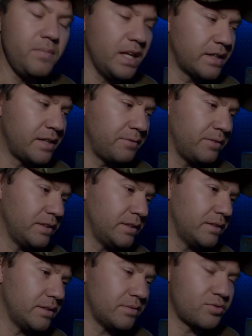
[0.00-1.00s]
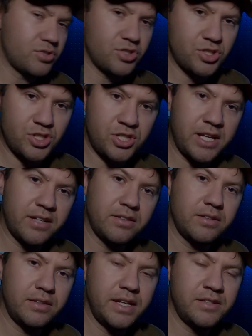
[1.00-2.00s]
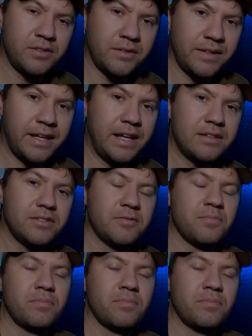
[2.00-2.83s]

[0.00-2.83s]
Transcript: Definitely check into that.